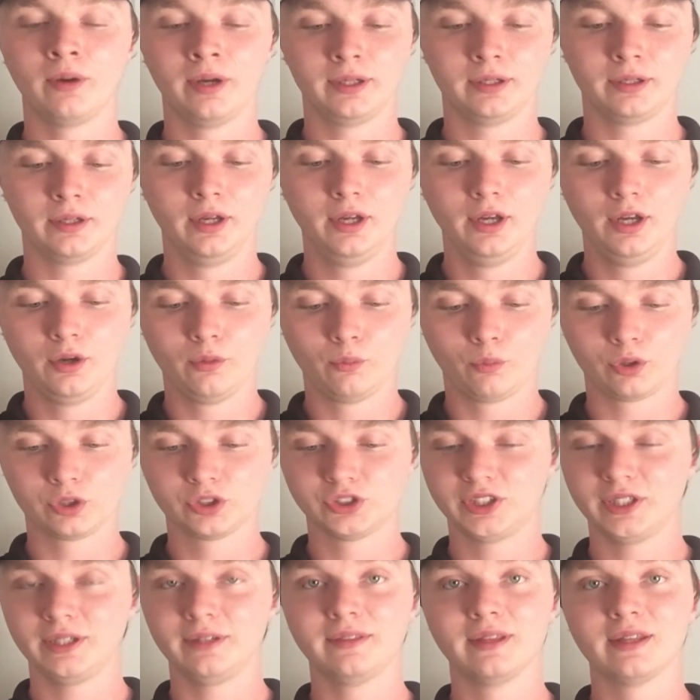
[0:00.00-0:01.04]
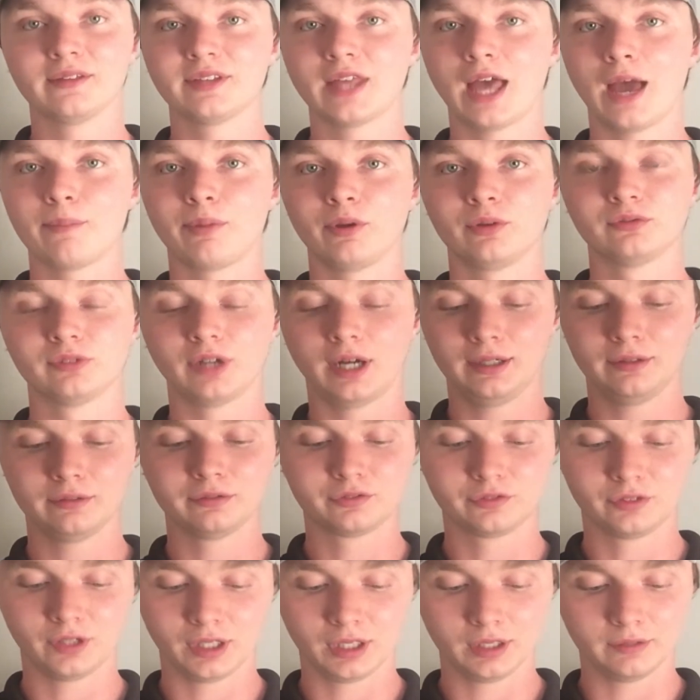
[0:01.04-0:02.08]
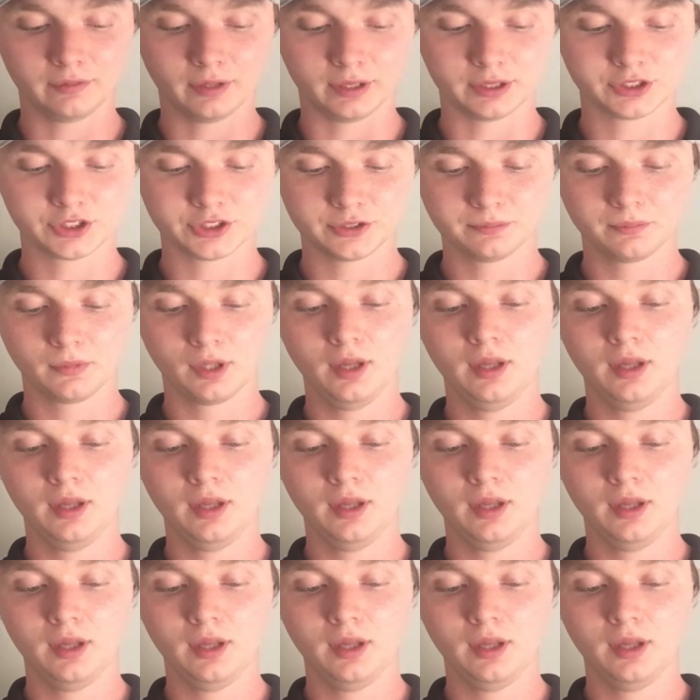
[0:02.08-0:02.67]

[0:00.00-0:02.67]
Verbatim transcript: and we're seeing this happen right in front of us.